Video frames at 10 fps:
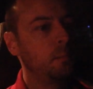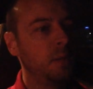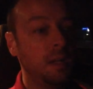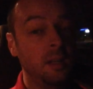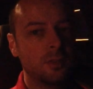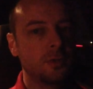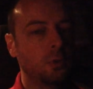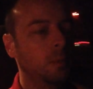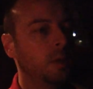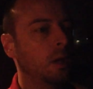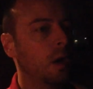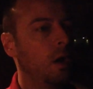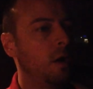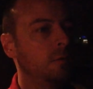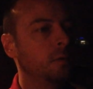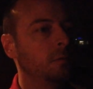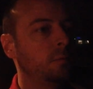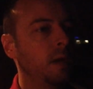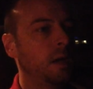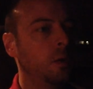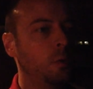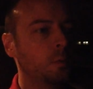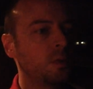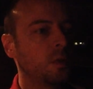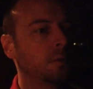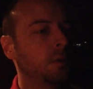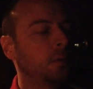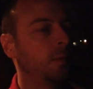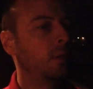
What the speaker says: media streaming off of my home server.